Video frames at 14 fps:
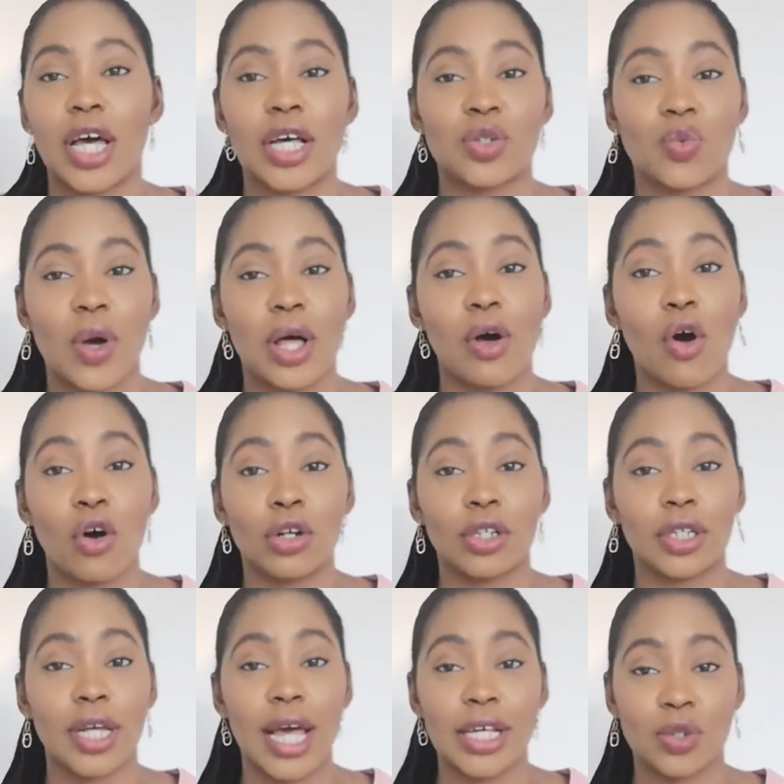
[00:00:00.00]
as well
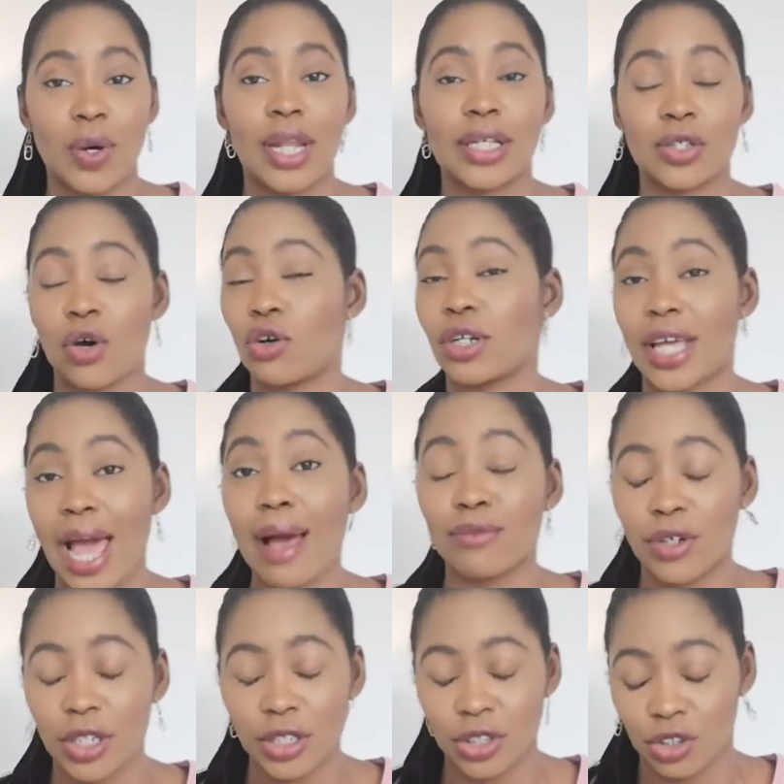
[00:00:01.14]
on as well as on
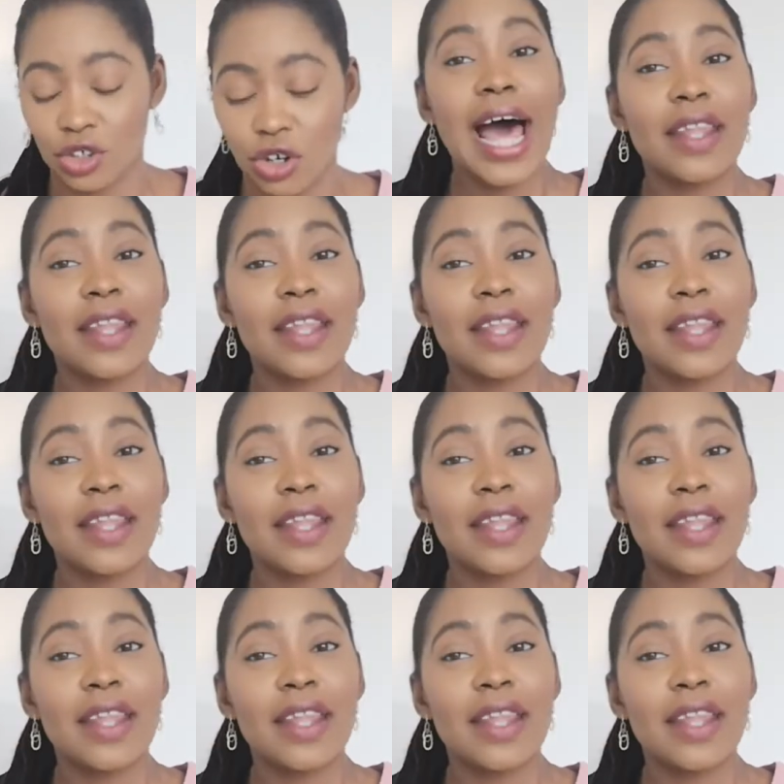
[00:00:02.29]
cameras